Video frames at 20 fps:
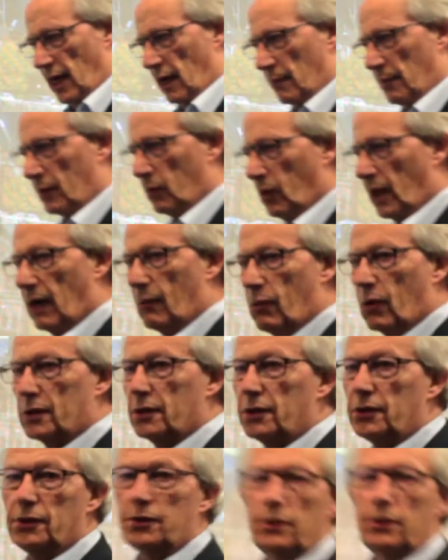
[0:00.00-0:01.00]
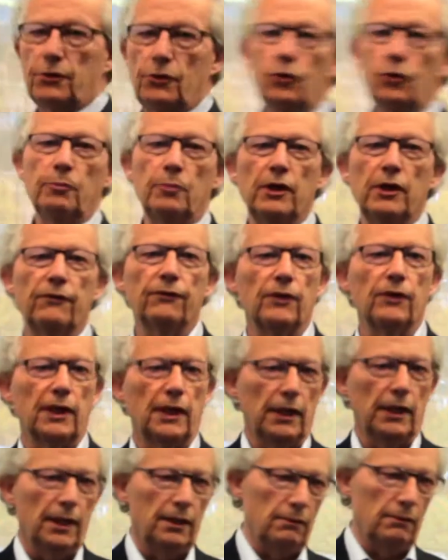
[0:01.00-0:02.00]
But what I want to just do
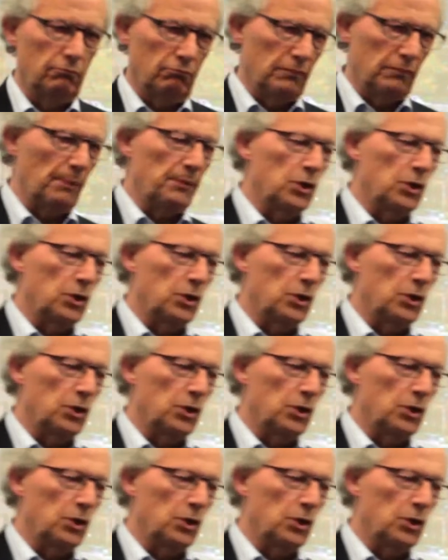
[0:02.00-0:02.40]
briefly in maybe